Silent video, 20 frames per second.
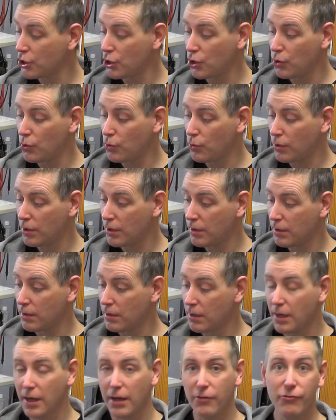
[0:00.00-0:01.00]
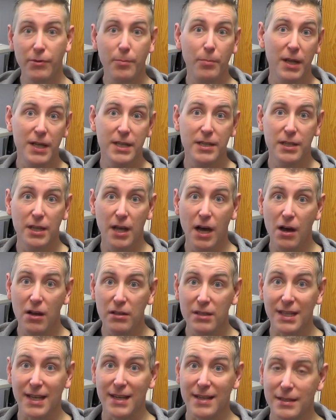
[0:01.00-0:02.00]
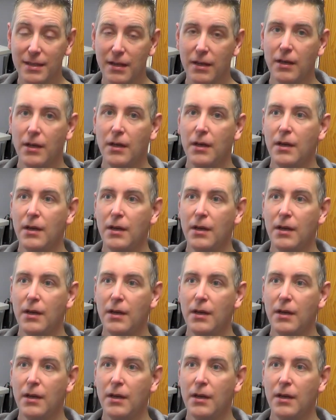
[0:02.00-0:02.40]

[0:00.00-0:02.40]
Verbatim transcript: to uh, replace the hard disk.